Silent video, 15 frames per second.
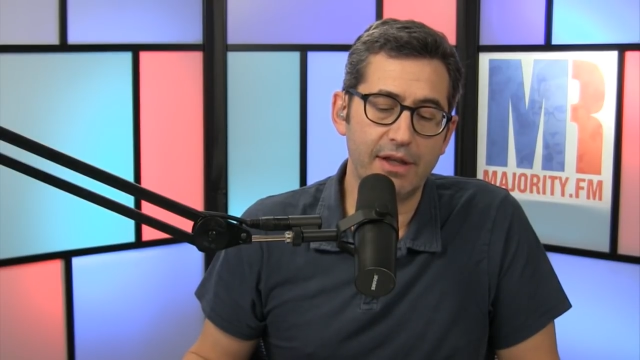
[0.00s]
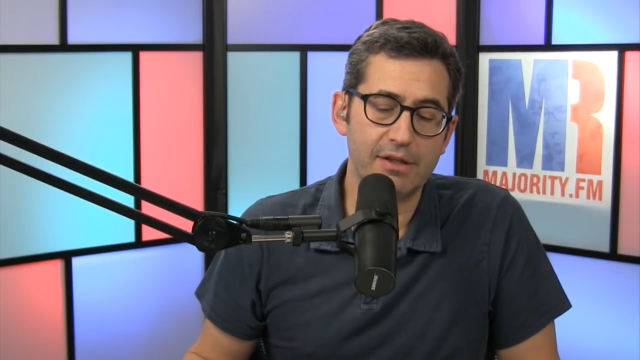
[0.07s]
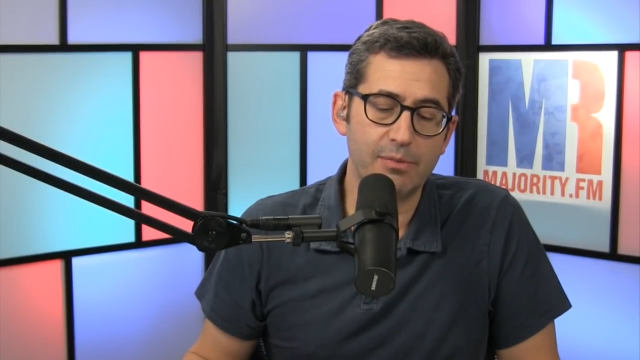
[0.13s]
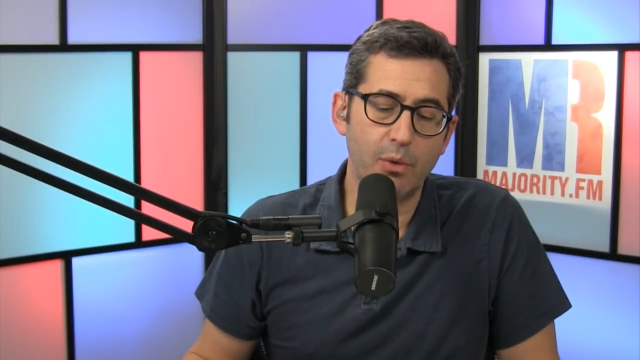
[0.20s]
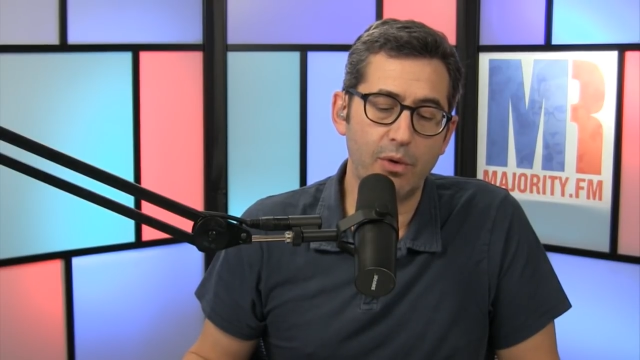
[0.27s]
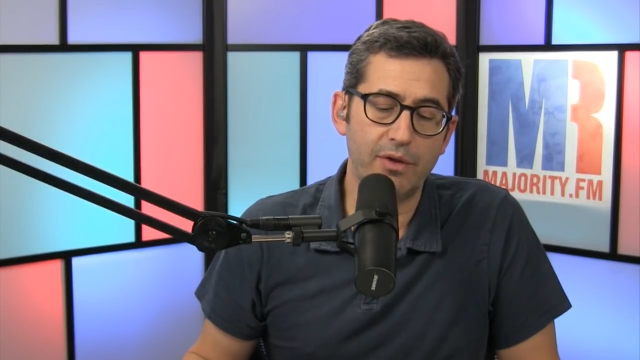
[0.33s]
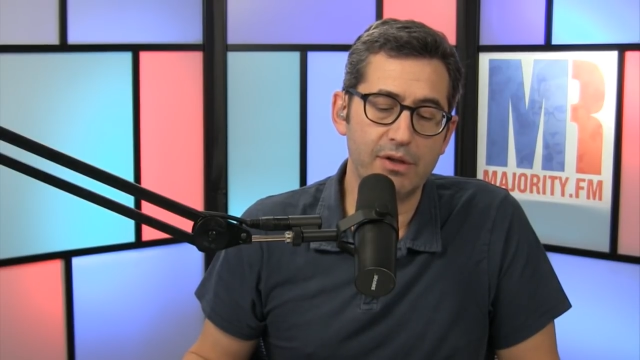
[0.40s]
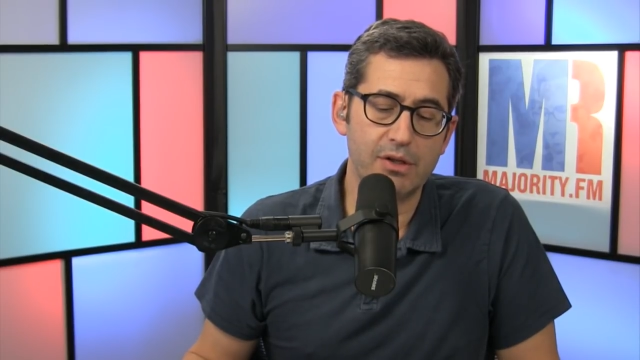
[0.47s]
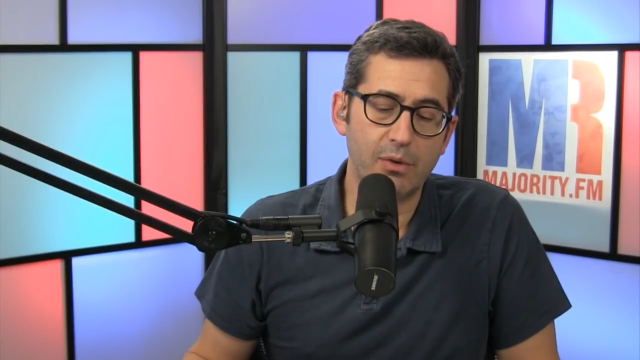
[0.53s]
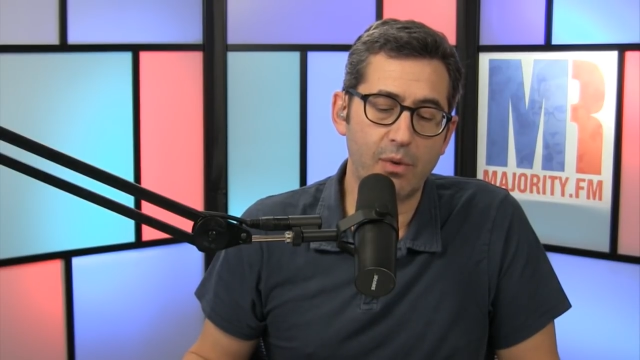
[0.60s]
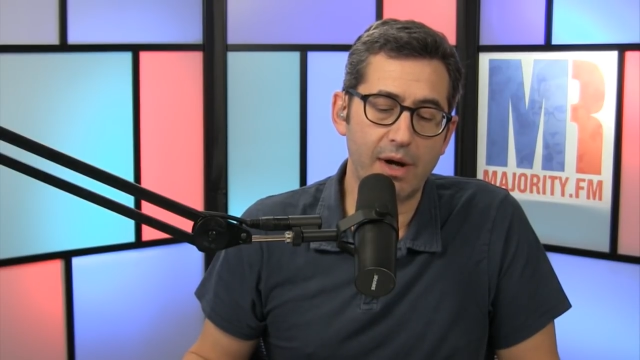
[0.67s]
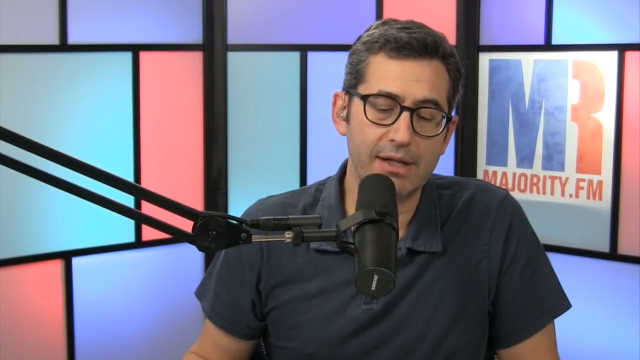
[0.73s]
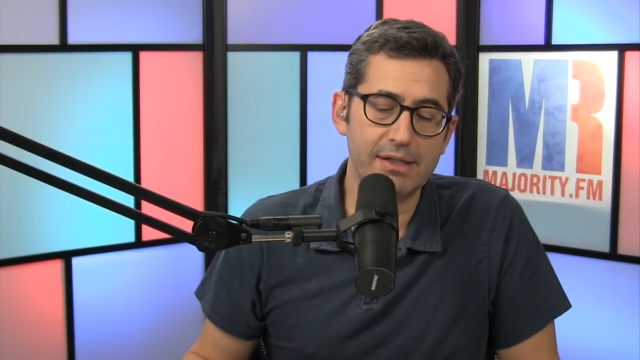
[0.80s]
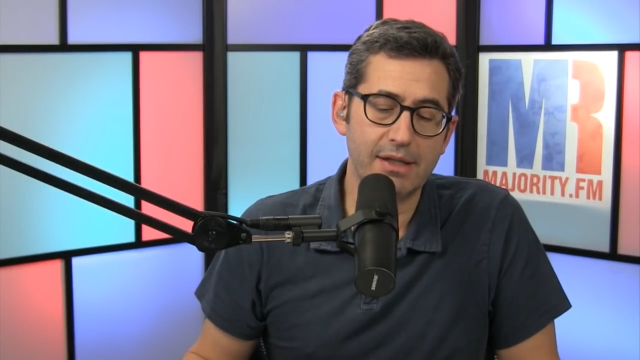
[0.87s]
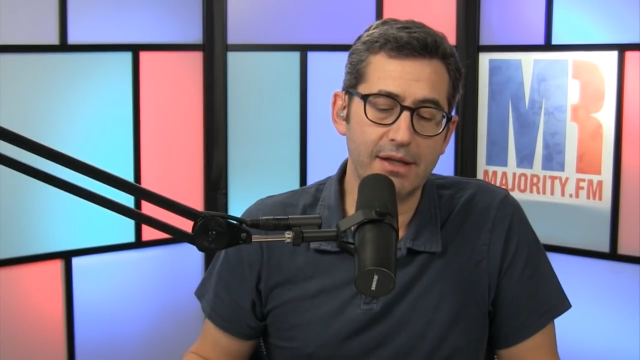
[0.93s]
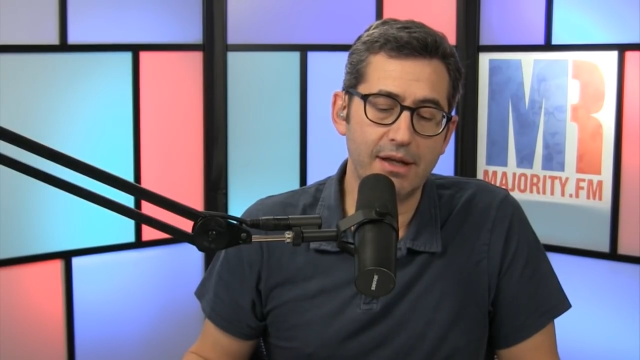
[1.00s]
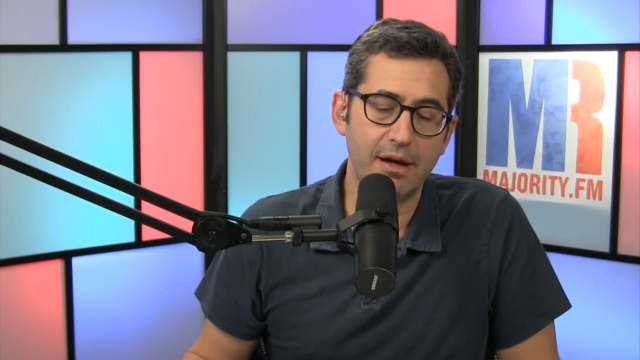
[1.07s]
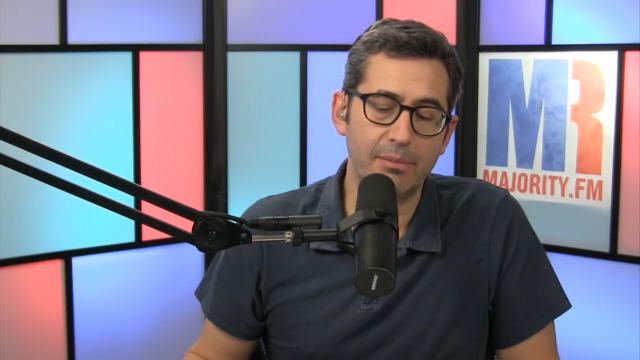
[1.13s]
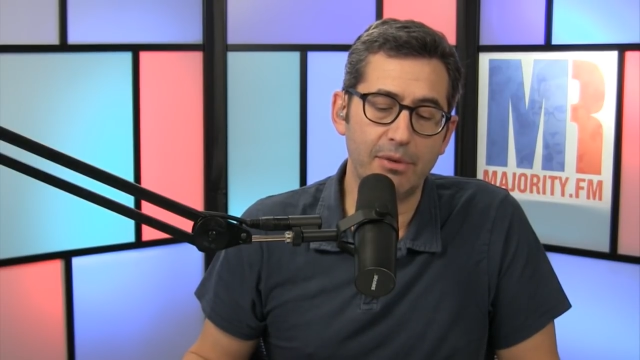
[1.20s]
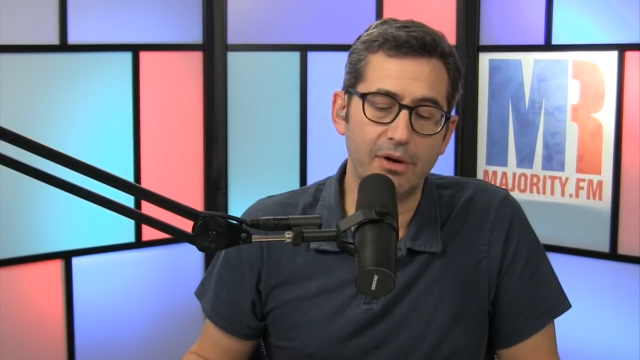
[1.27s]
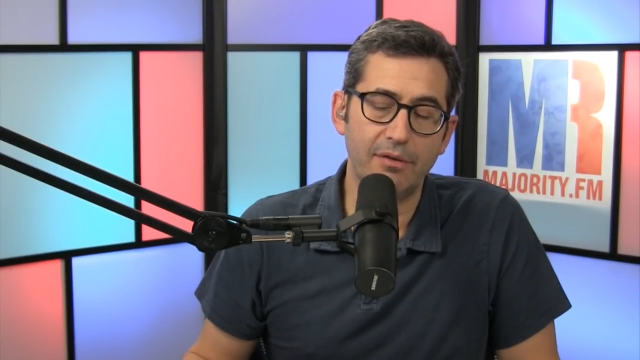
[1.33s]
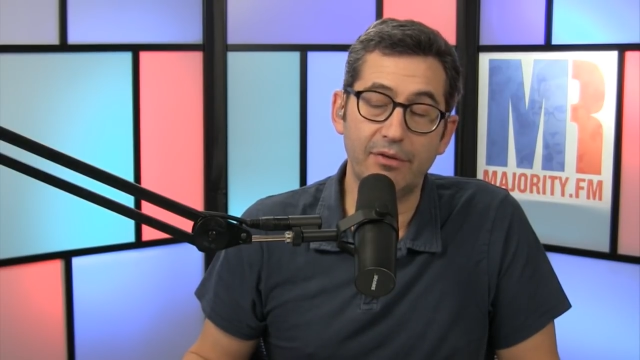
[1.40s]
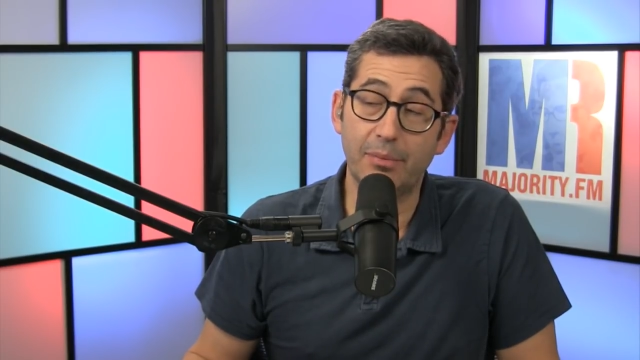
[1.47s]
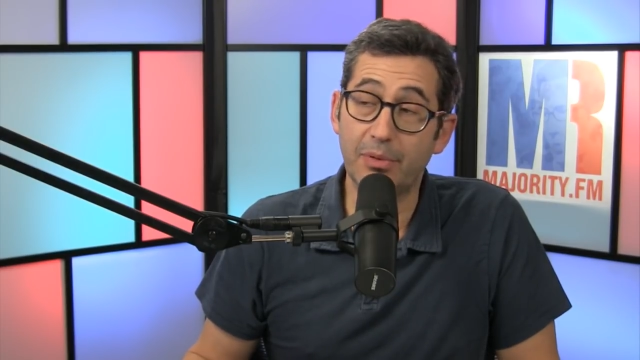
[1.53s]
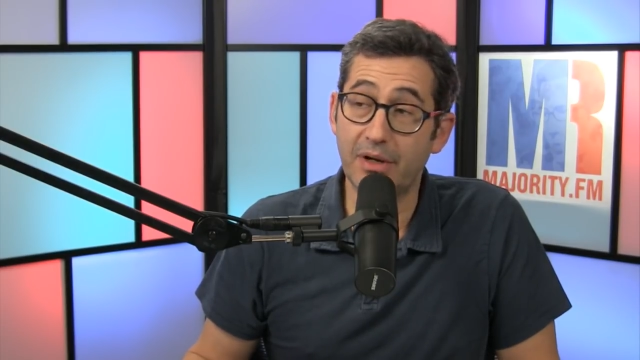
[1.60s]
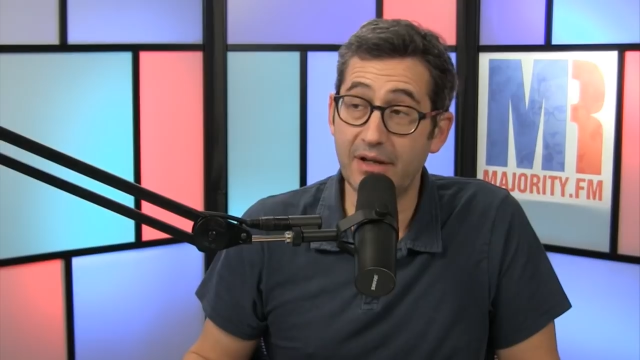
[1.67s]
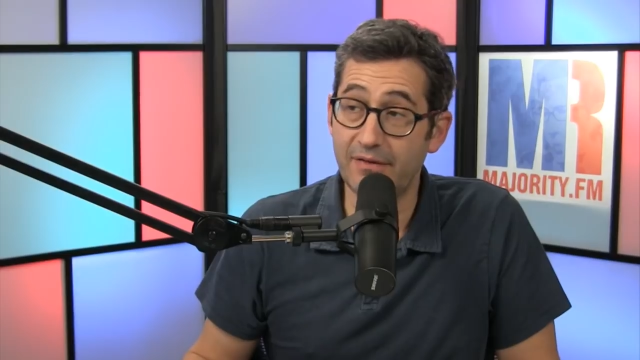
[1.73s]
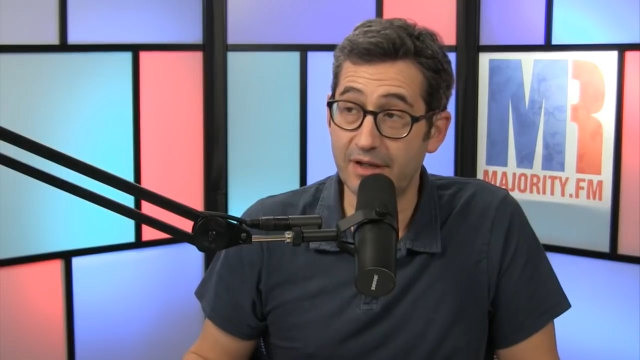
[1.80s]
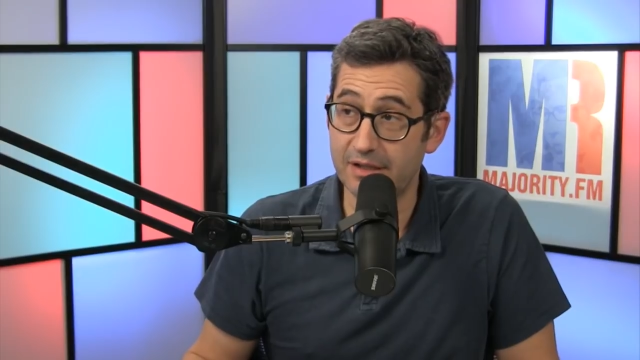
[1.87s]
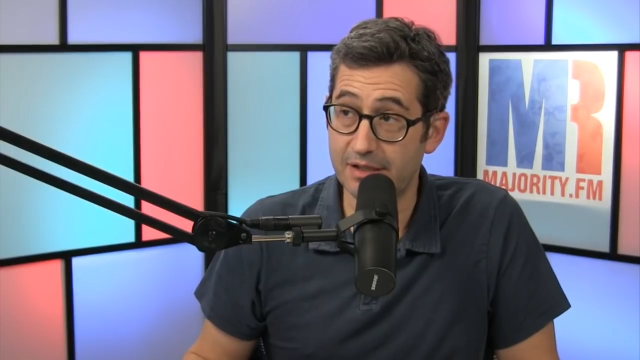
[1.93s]
That's more than twice the number of the
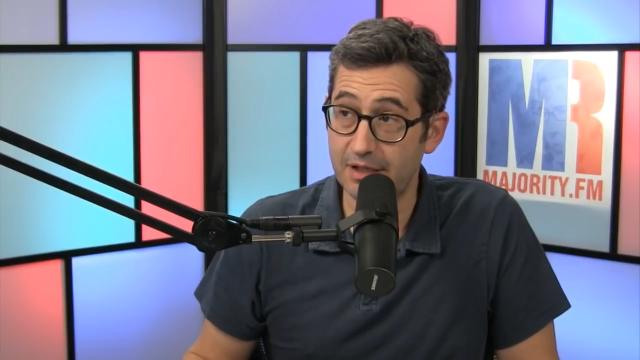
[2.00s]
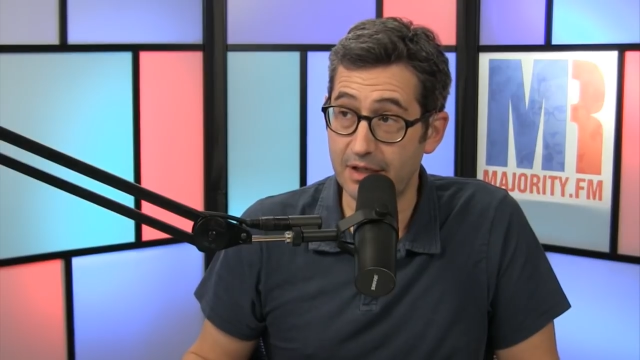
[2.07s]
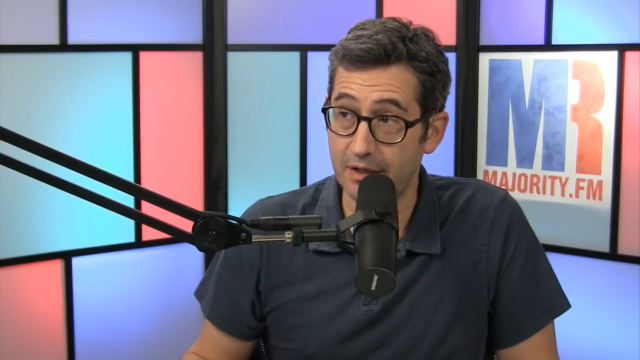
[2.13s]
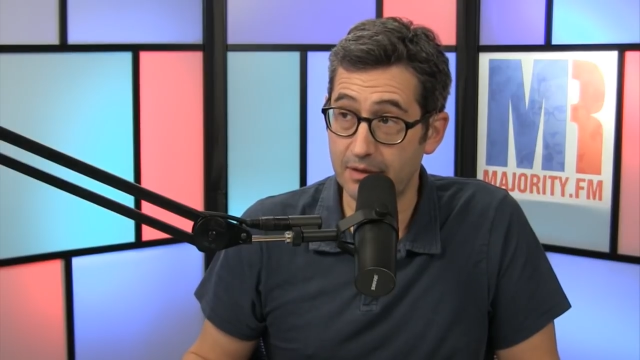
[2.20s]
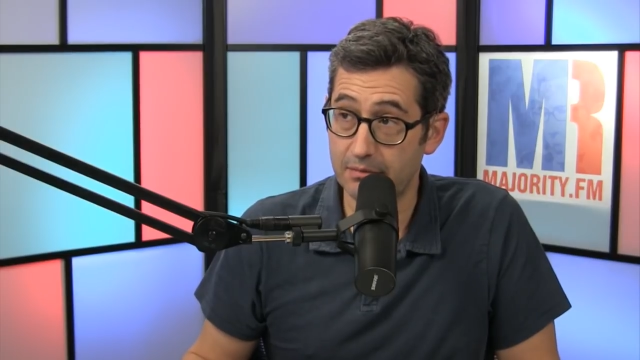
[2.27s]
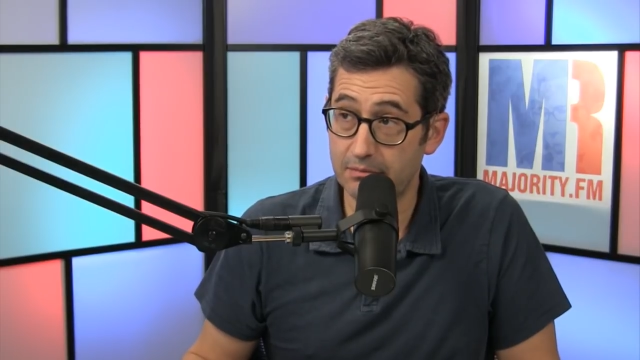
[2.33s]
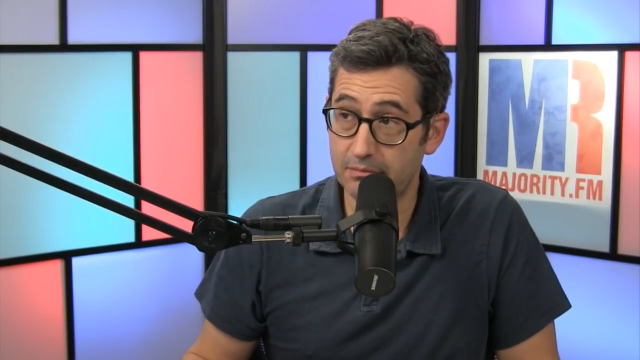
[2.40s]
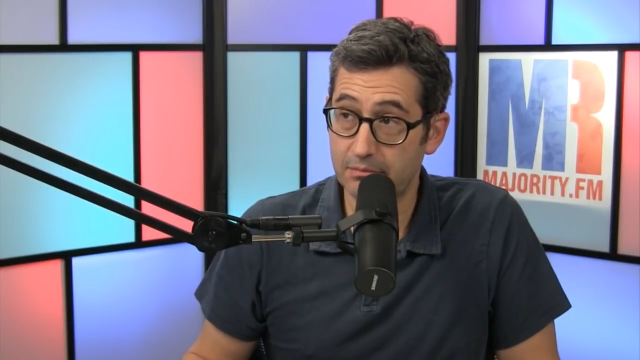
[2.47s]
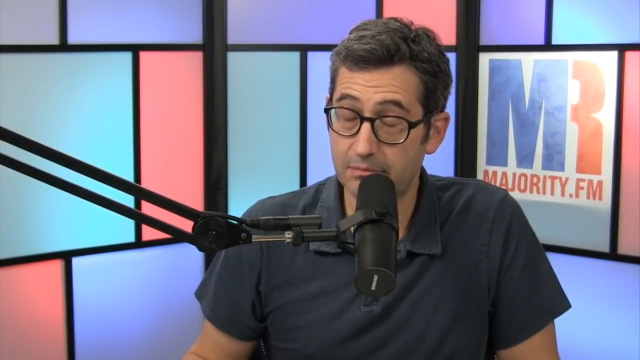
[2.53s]
previous year.